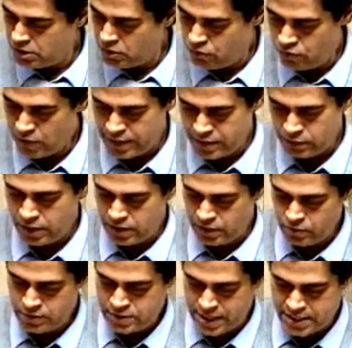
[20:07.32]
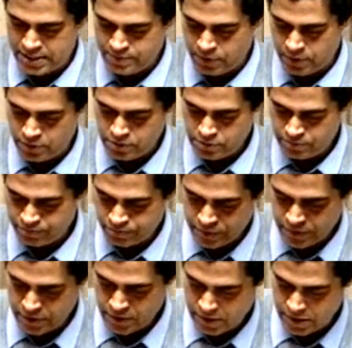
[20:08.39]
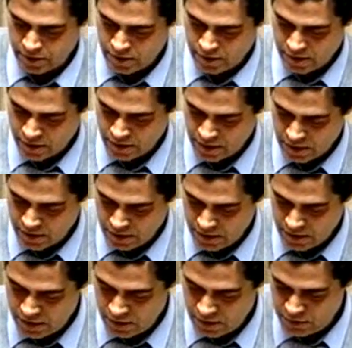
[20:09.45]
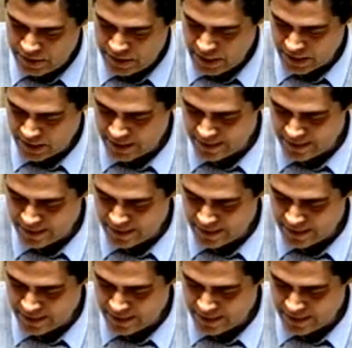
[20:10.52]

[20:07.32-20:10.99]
What you can do is as follows. You take a